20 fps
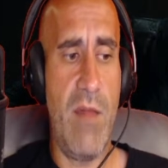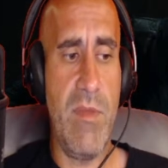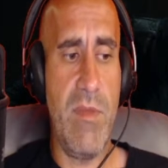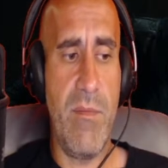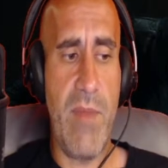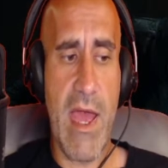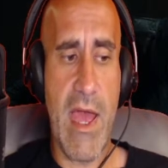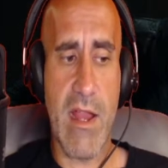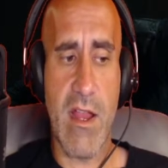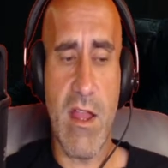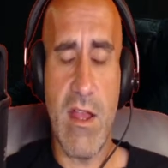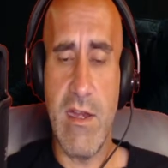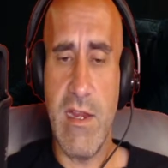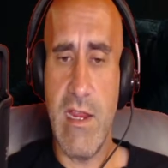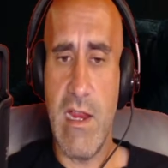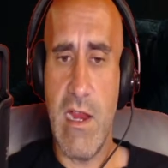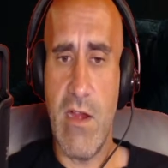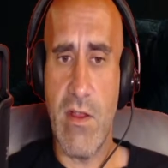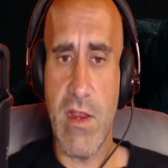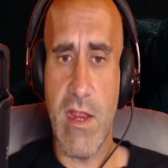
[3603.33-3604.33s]
I'll be back on
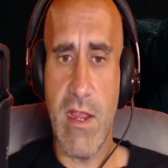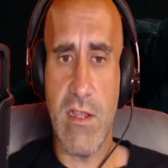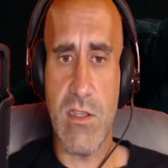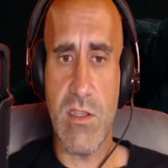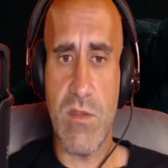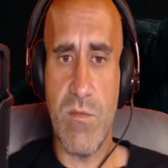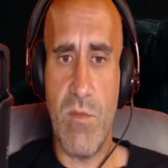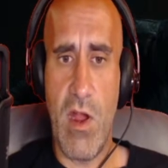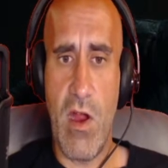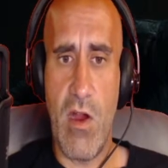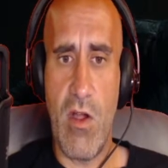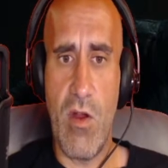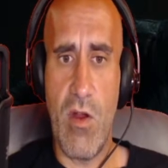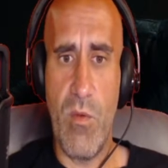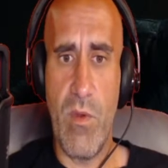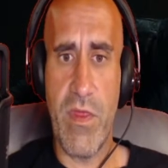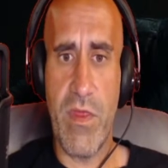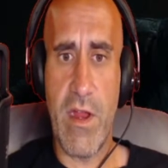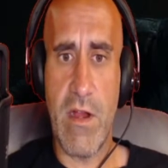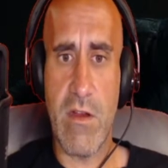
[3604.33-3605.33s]
the air again
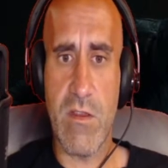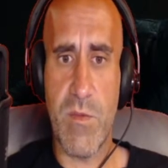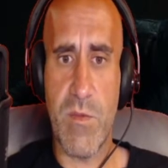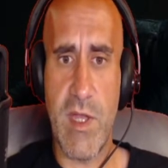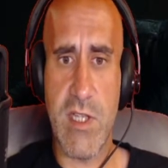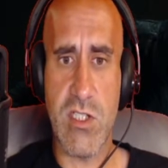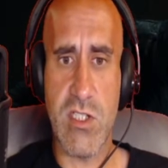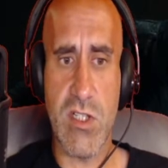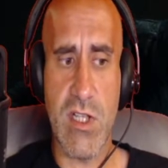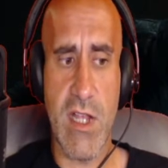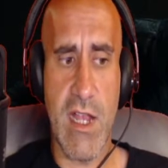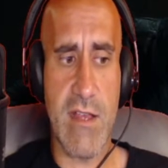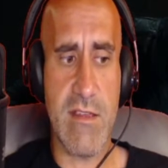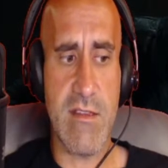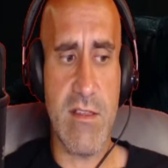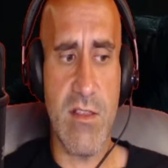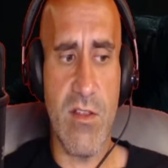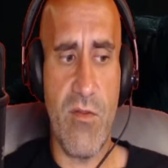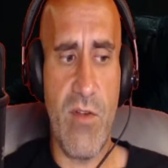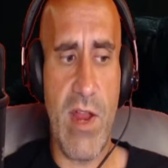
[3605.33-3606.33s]
tomorrow with our special
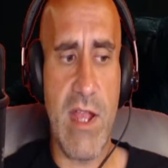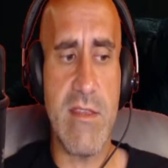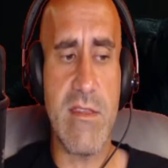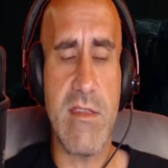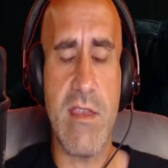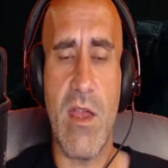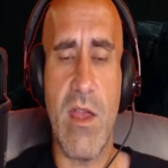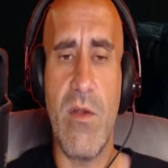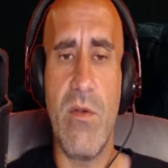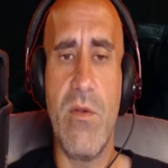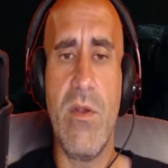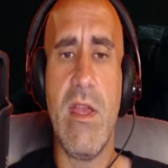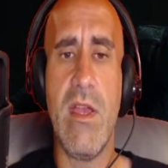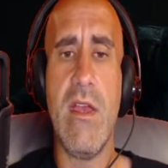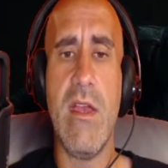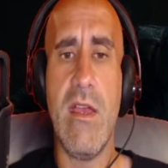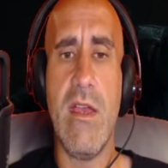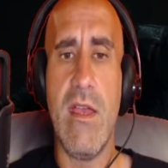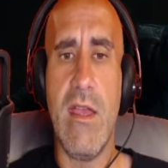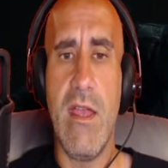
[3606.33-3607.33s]
guest Lorenzo.
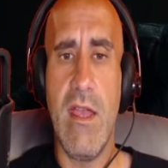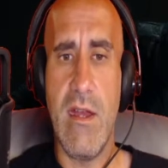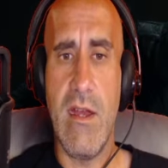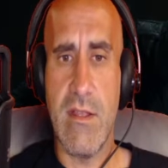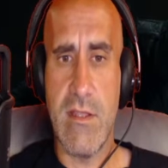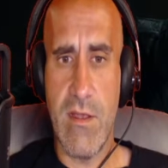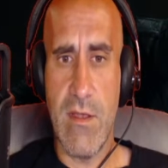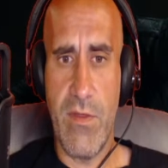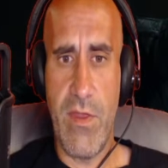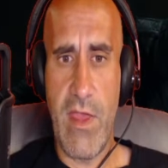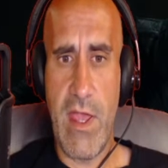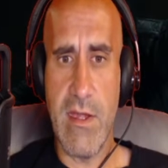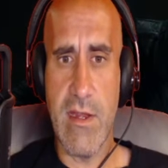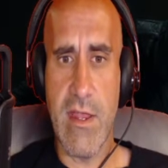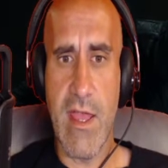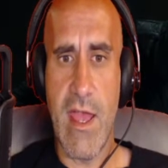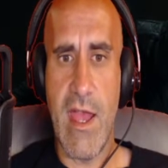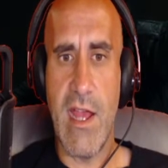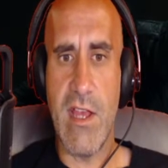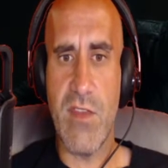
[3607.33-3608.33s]
And until
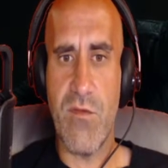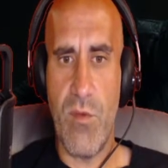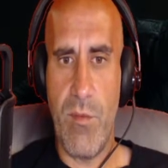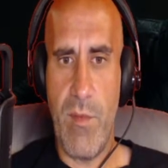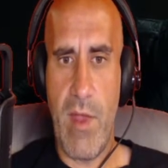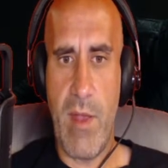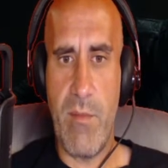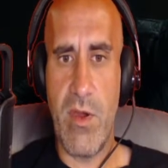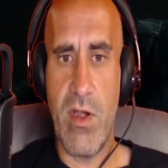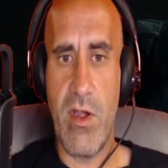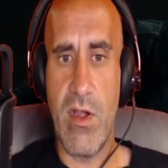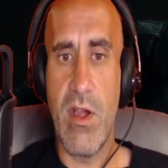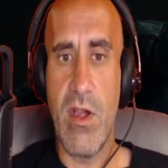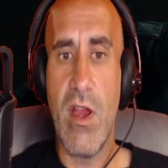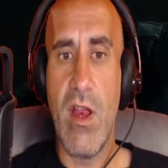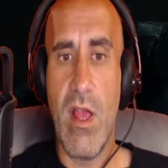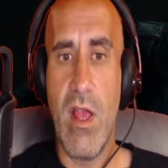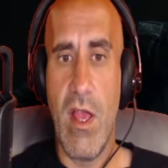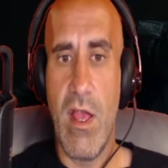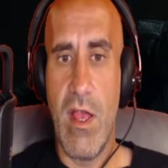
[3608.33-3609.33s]
then, guys, remember,
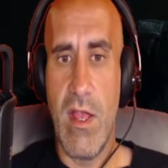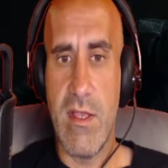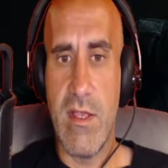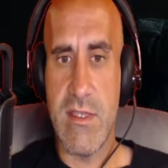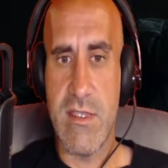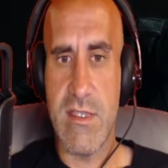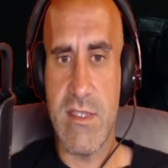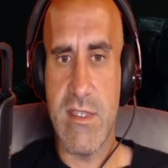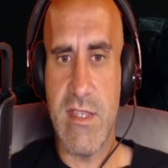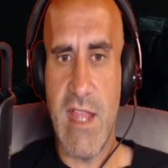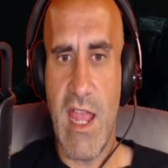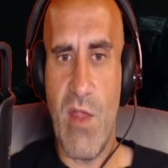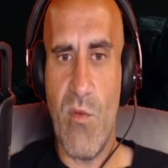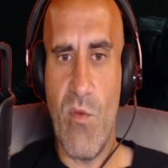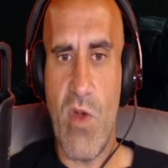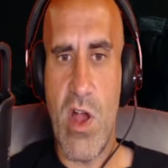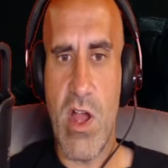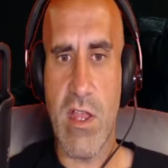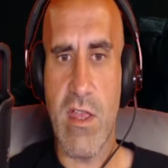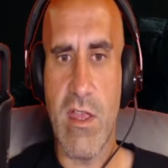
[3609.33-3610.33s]
stay
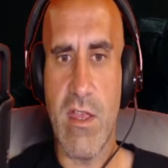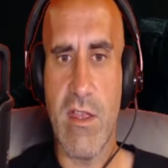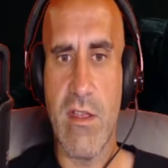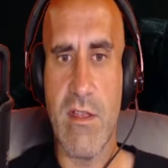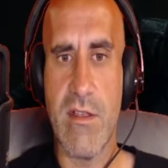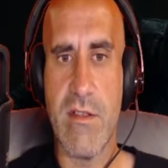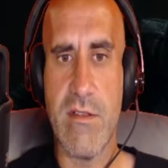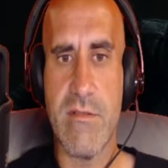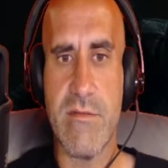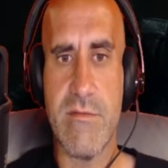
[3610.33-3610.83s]
walking.